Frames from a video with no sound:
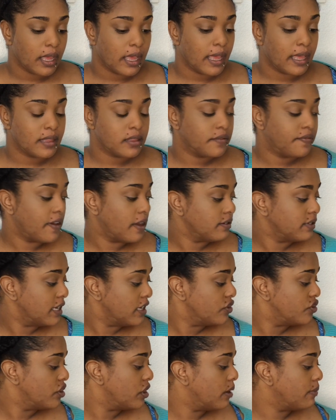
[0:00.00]
And the
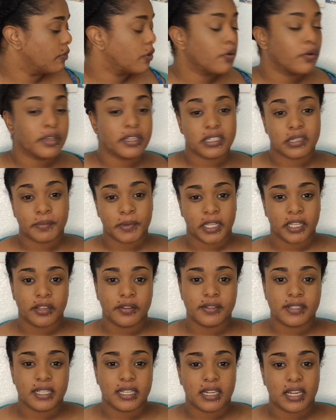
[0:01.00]
foundation I'm going to be
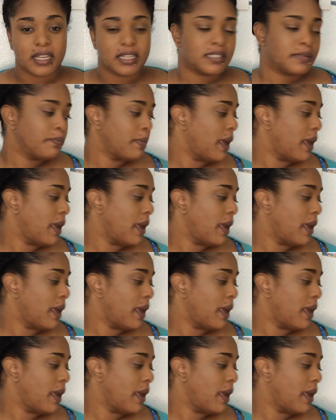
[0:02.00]
using is